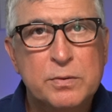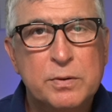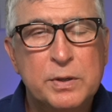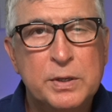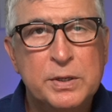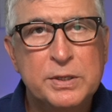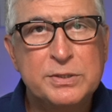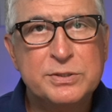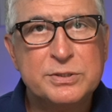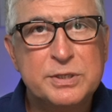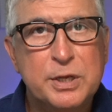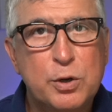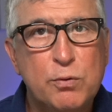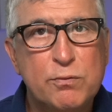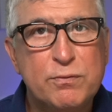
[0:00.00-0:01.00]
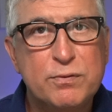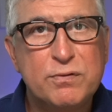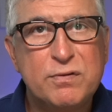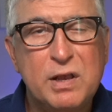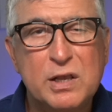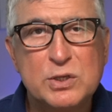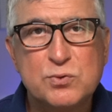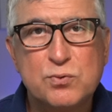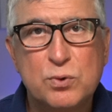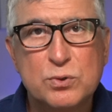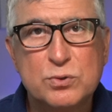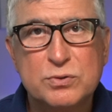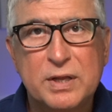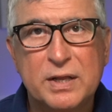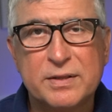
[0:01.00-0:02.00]
instead of
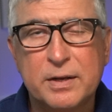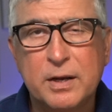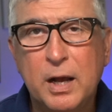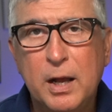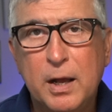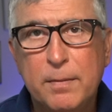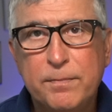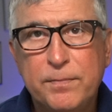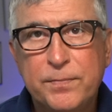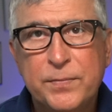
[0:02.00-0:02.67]
salesforce.com,